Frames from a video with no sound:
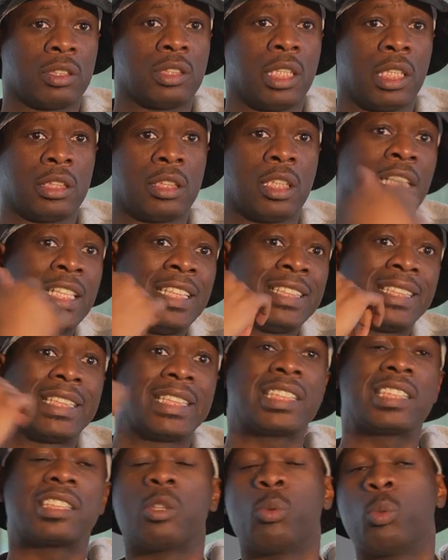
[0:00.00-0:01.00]
on the stage.
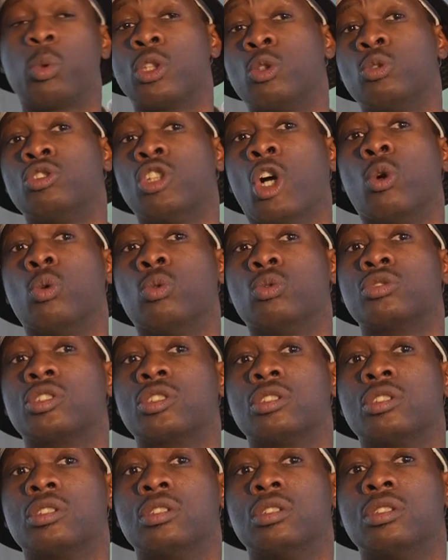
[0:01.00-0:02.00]
So this is someone who
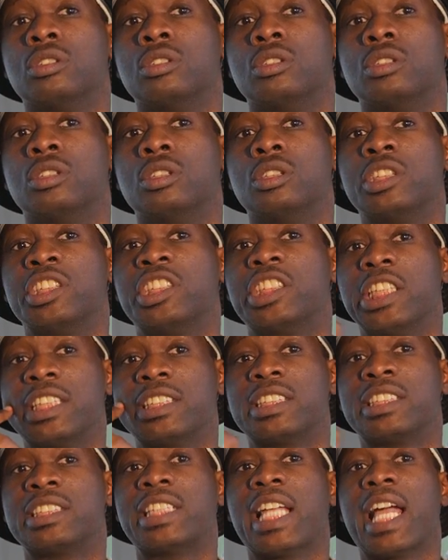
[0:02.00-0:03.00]
knows,
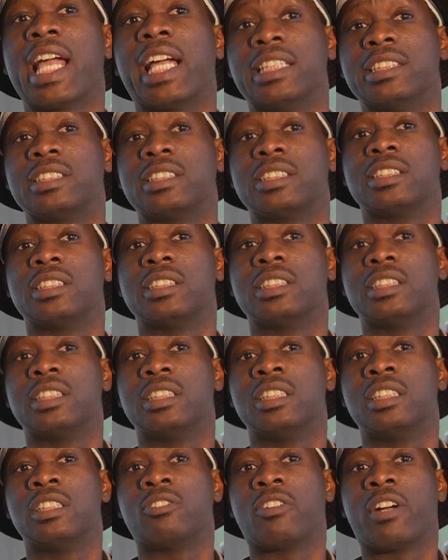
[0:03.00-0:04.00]
she understands,
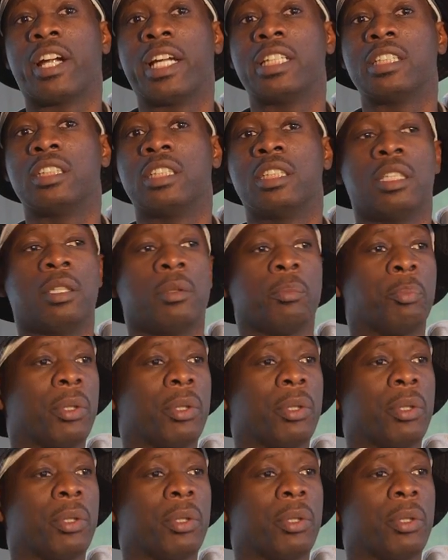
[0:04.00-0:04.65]
right?